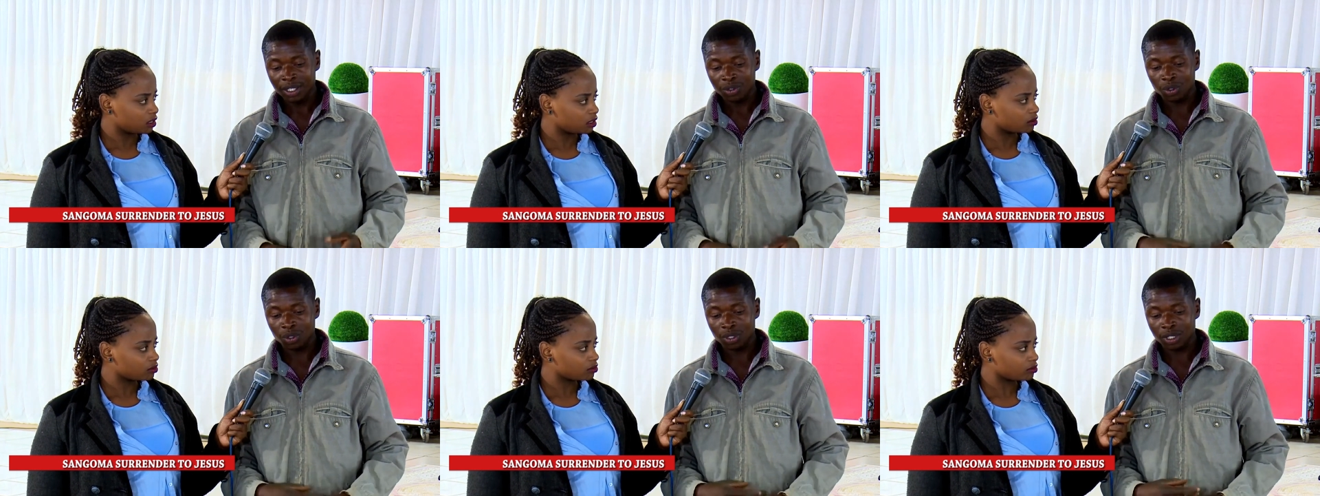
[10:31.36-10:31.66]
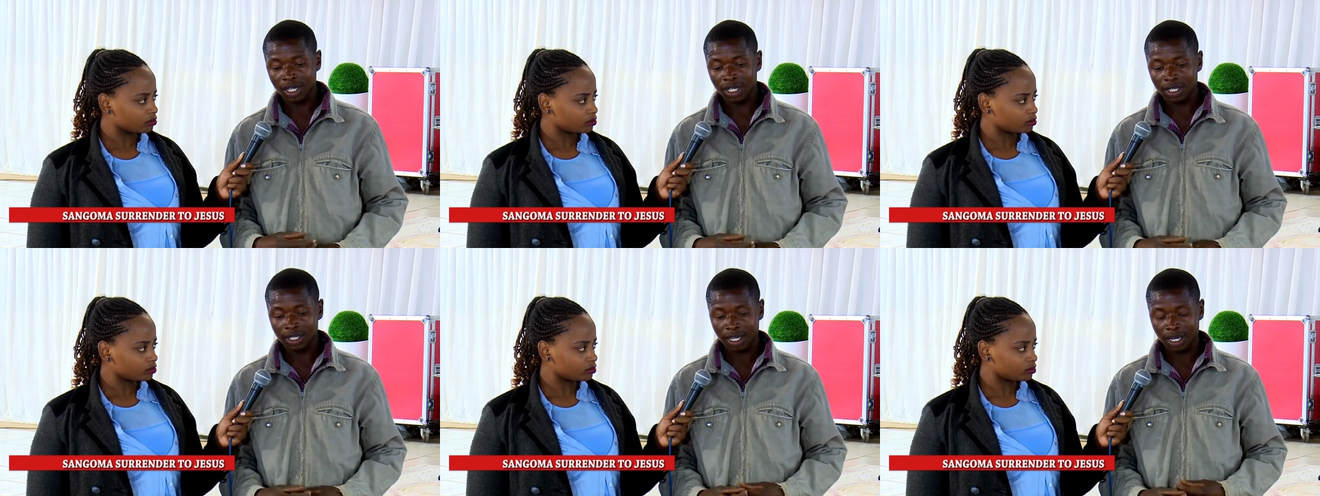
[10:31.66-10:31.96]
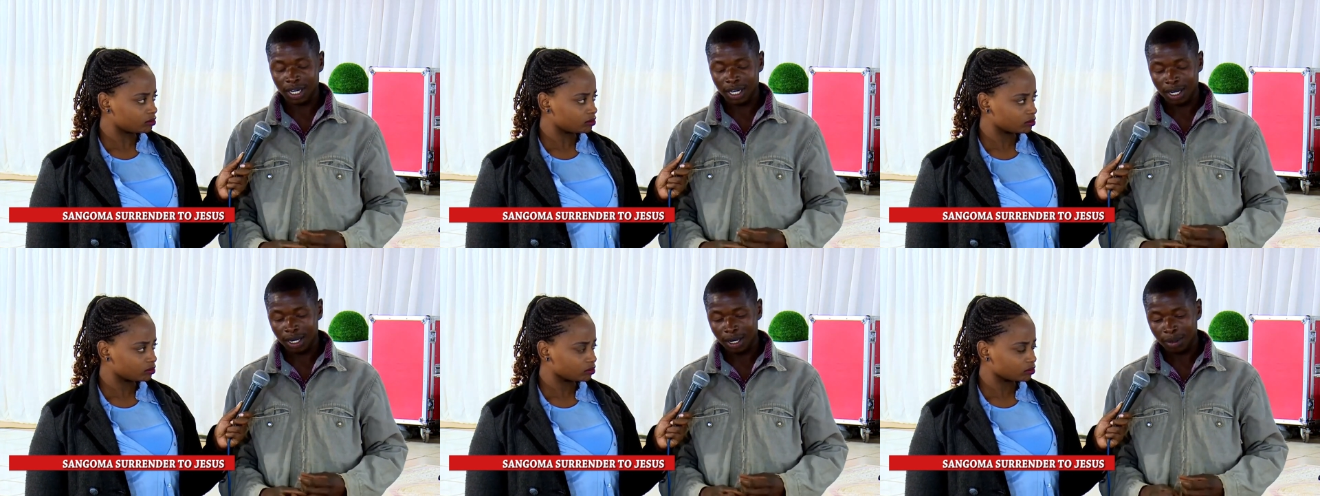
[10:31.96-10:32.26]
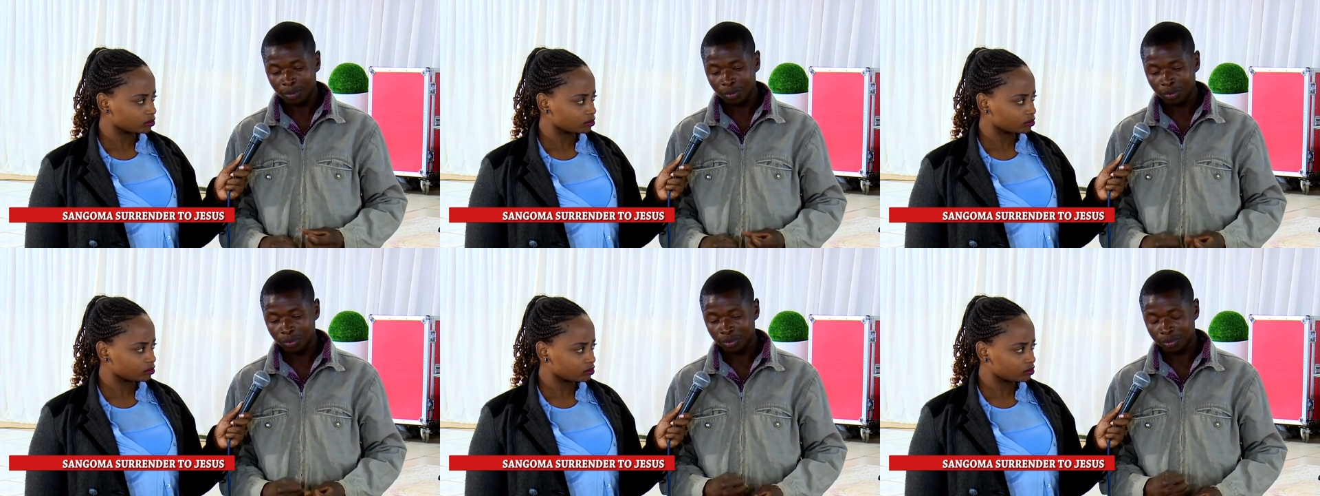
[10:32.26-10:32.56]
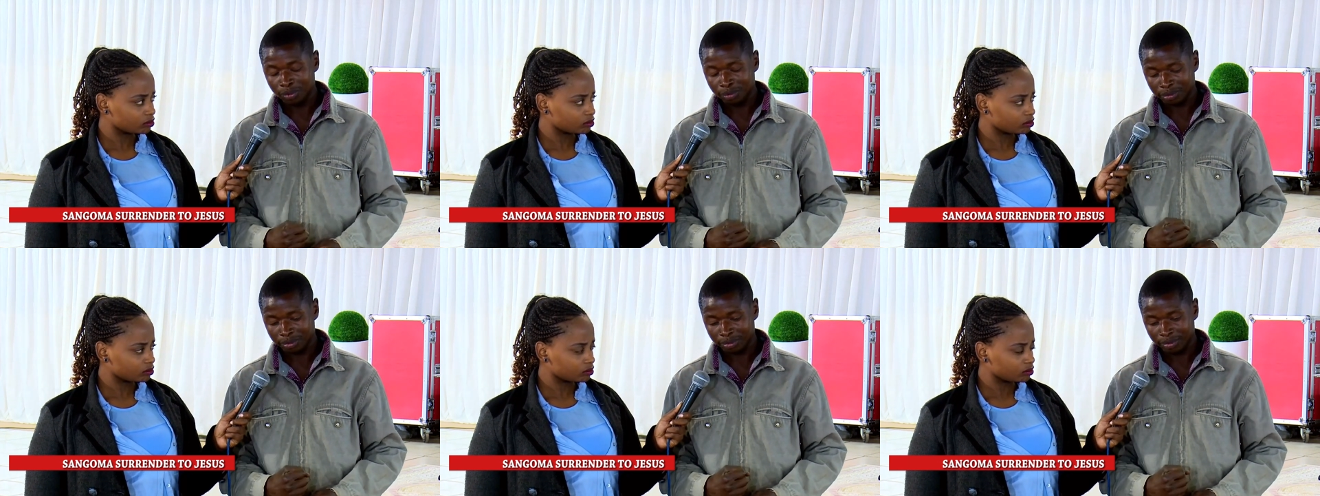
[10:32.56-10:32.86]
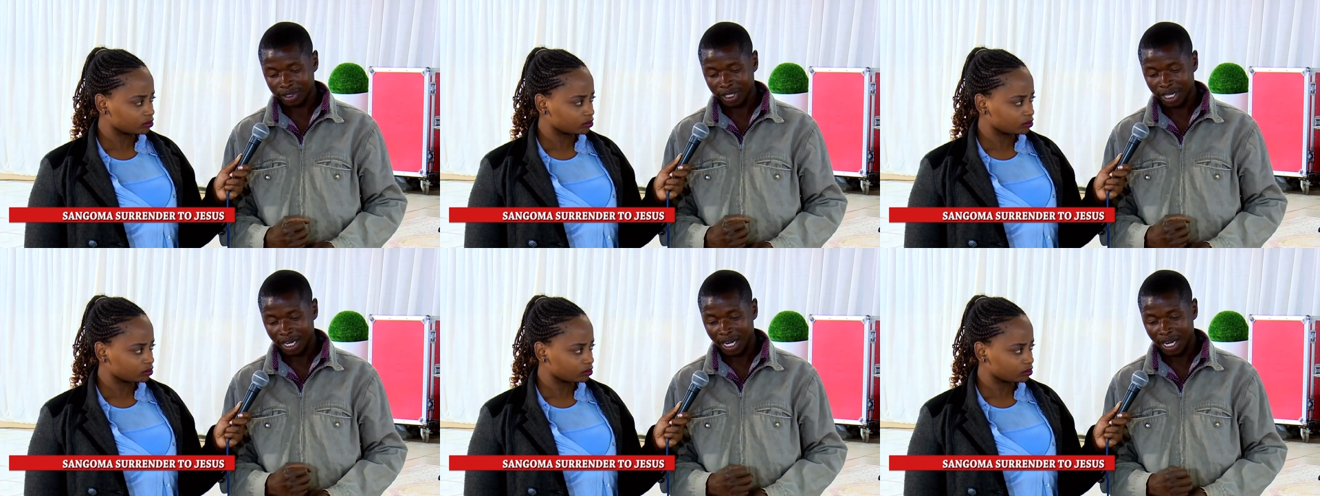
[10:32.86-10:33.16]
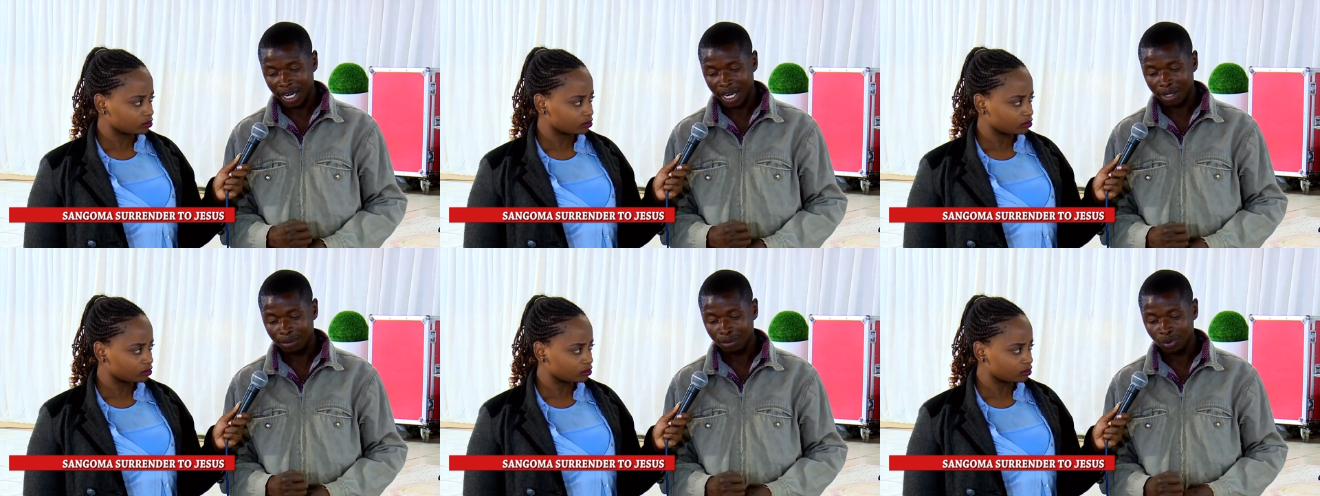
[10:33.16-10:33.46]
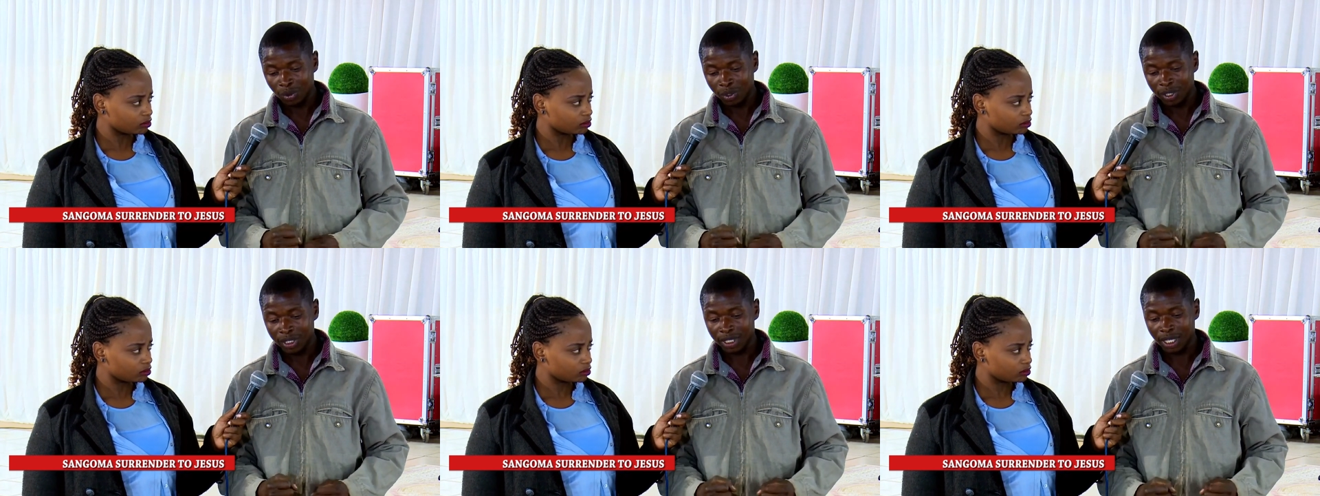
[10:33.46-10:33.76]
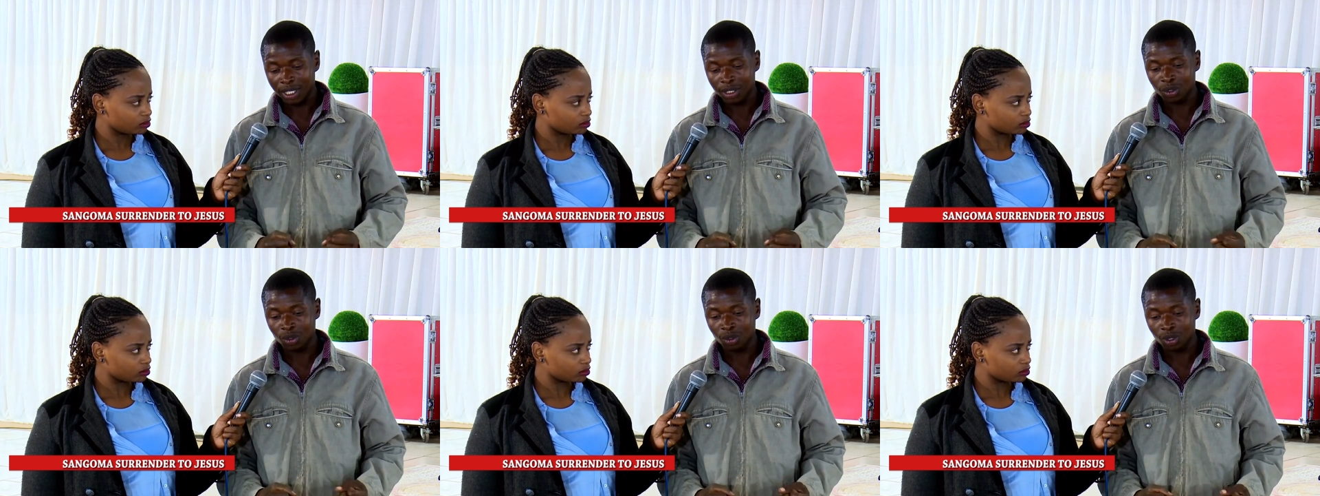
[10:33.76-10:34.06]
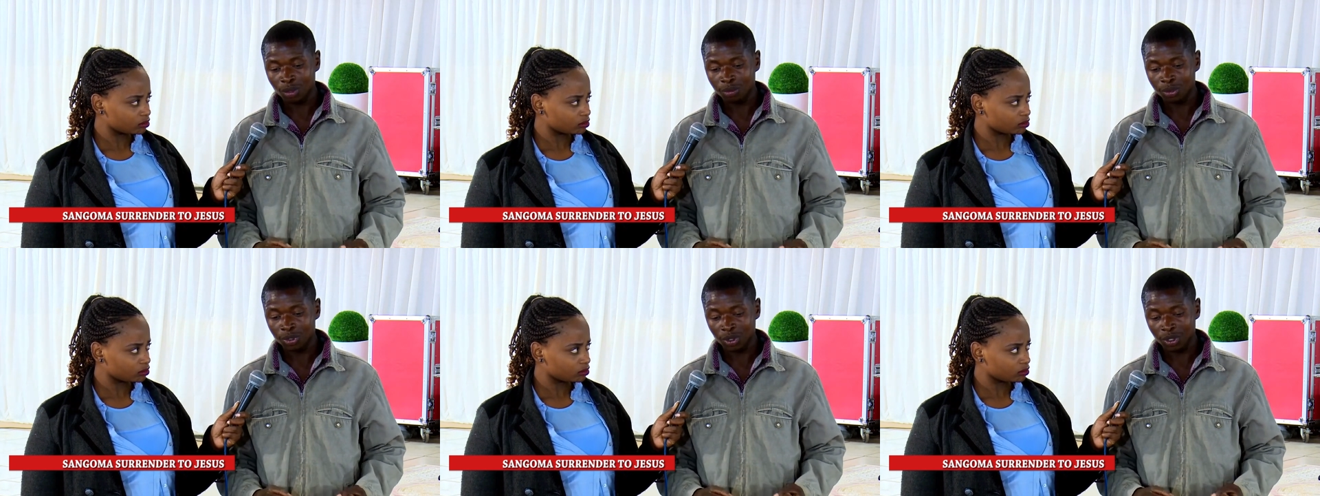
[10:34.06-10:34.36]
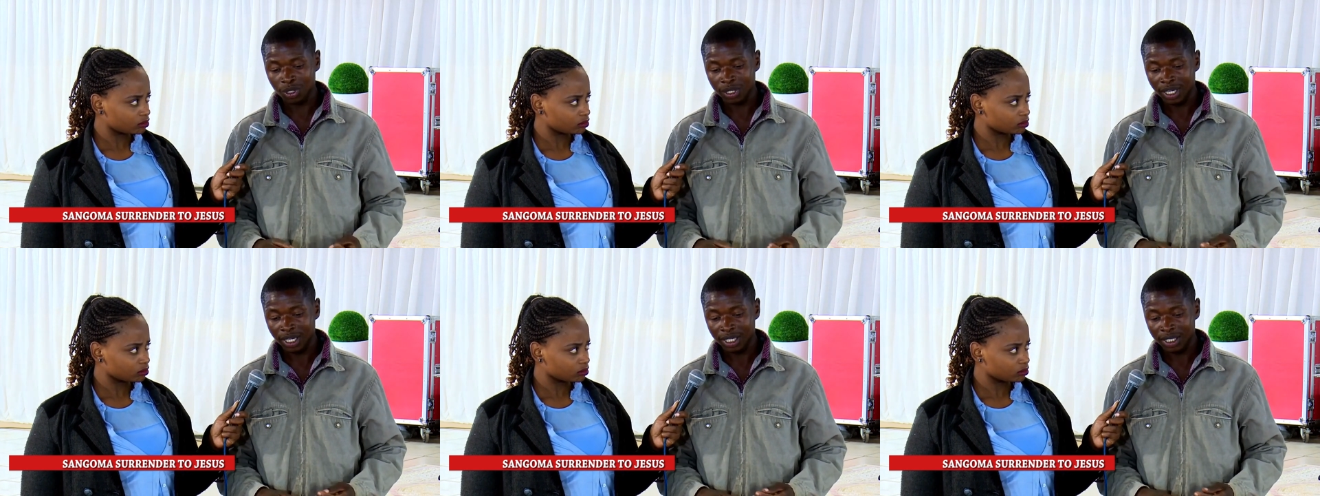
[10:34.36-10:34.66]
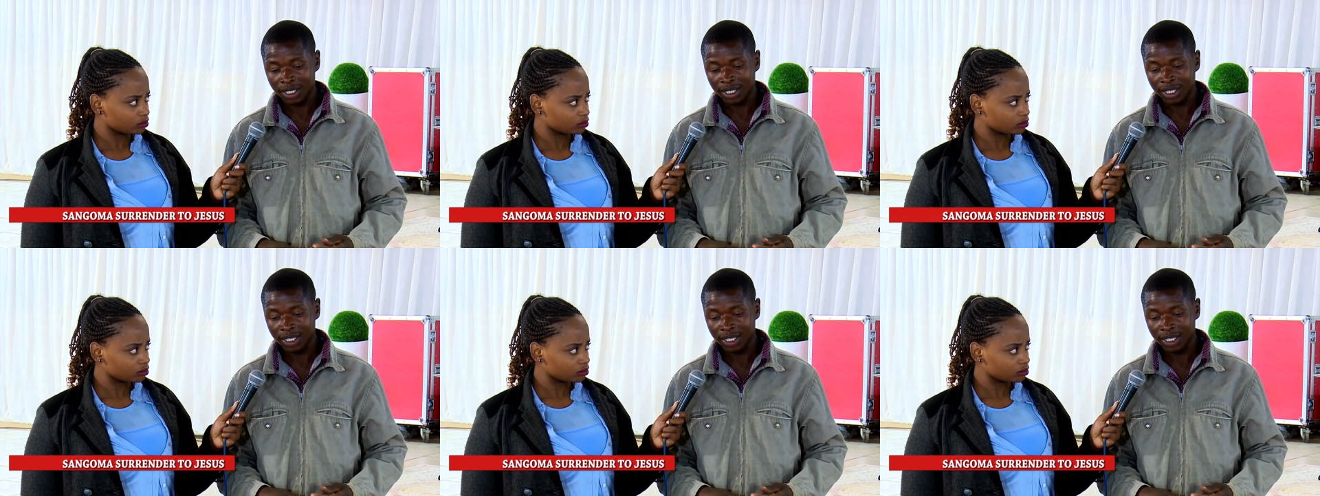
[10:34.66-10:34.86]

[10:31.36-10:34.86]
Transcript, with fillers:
Speaker 1: so that um, I'm doing that rope so that